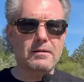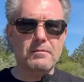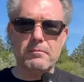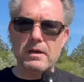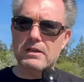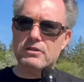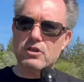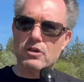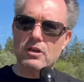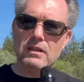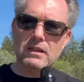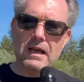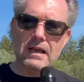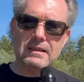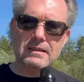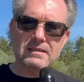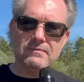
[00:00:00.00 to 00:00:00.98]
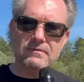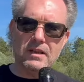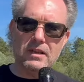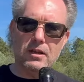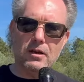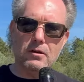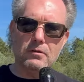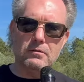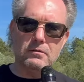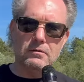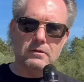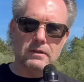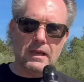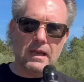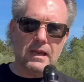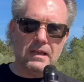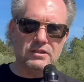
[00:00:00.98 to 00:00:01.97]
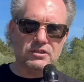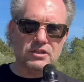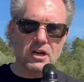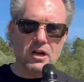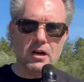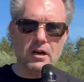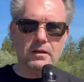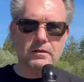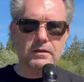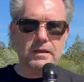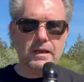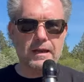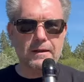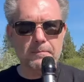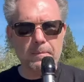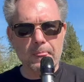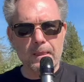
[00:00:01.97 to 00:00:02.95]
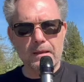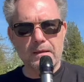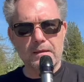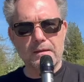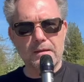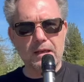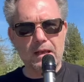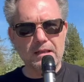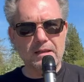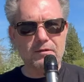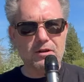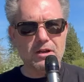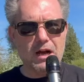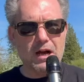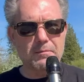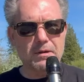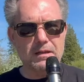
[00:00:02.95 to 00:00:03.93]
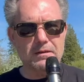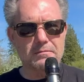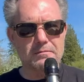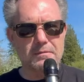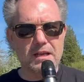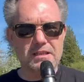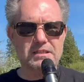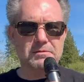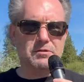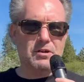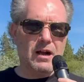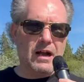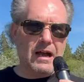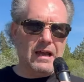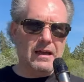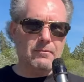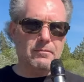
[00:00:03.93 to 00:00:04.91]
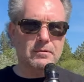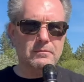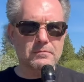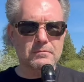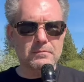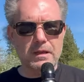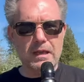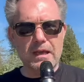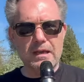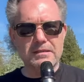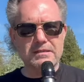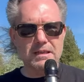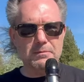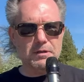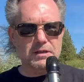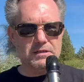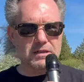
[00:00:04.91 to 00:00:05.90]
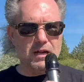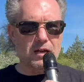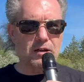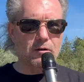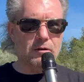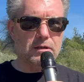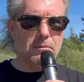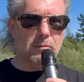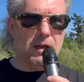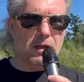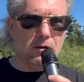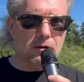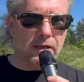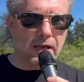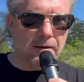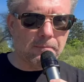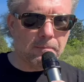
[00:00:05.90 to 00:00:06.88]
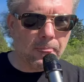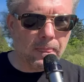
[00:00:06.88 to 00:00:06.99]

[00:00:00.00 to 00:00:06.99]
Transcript: Make sure you like this video, okay, and share it, okay, and leave a comment and subscribe and send me a taco in the mail, okay?